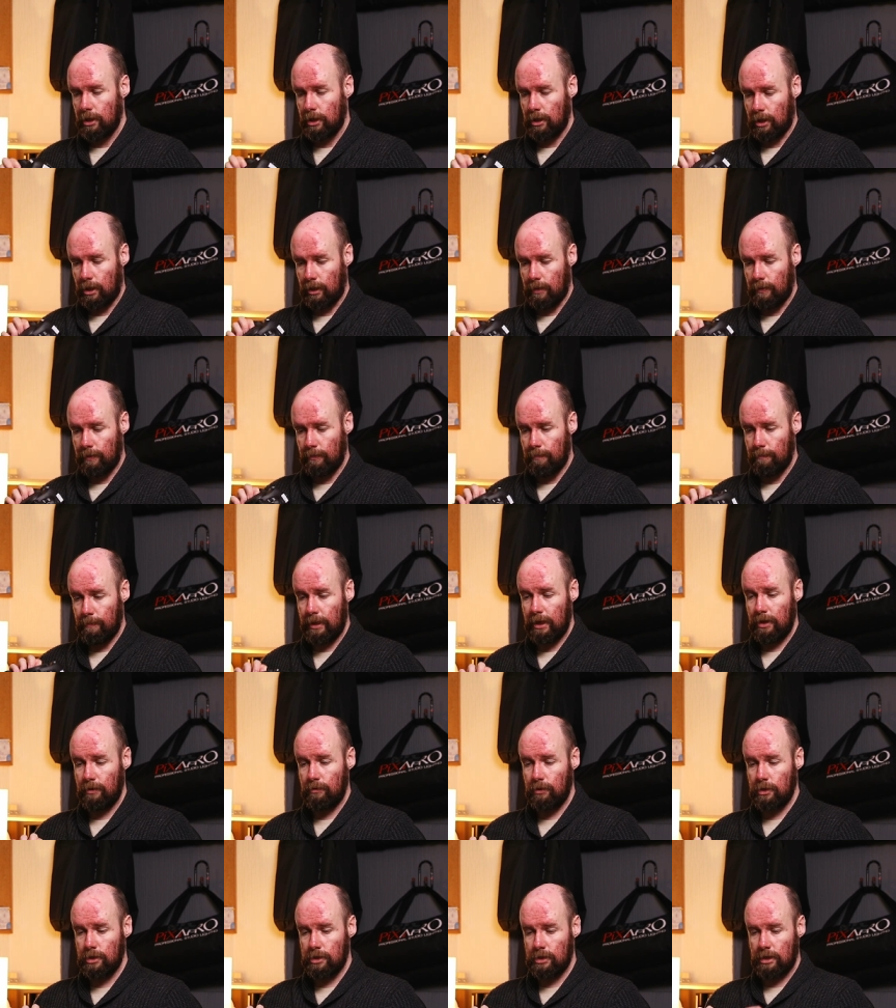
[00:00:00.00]
Uh, the
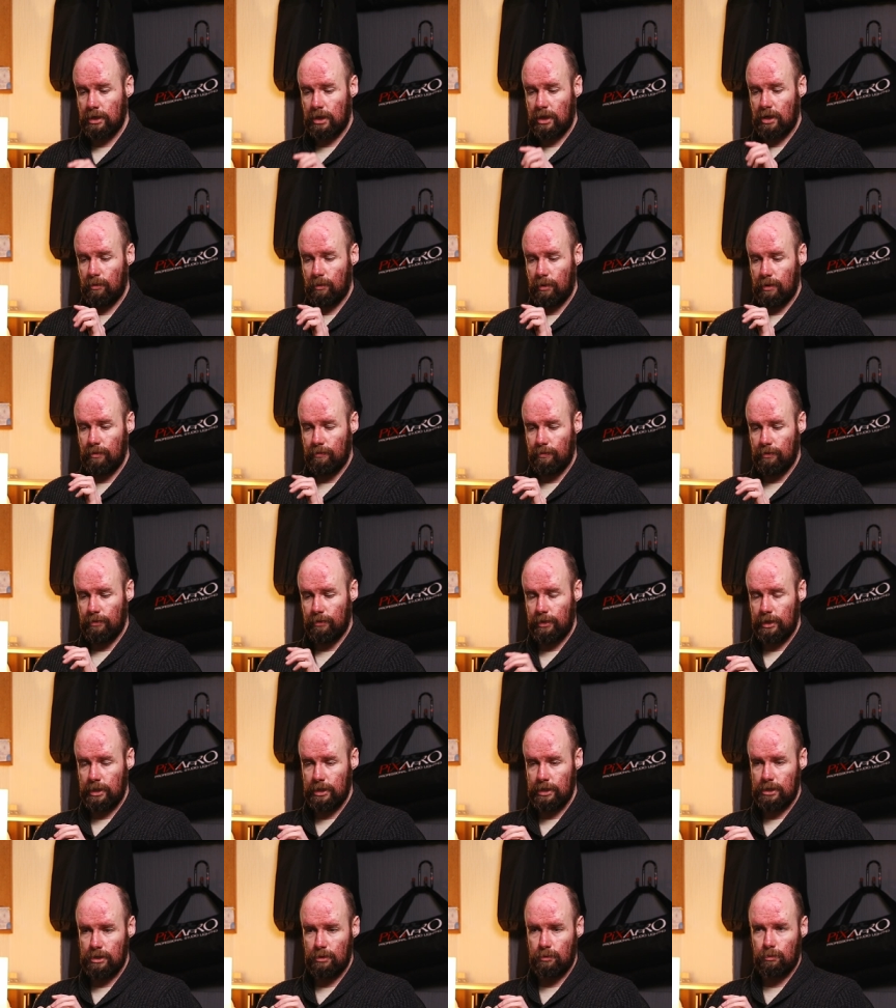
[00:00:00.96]
main reason that I went for this,